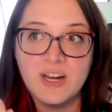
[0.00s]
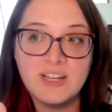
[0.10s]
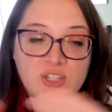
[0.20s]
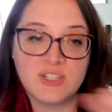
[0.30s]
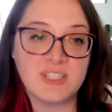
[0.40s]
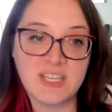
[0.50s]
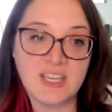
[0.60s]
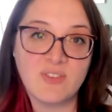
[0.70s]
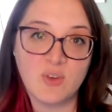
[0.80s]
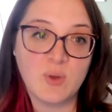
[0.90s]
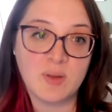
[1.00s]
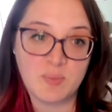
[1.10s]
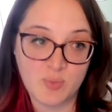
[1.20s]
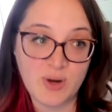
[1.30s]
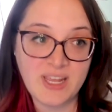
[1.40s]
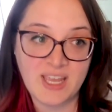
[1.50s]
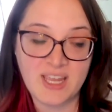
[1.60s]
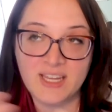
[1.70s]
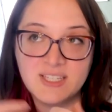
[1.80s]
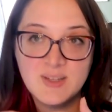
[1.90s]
and just see if you can break it and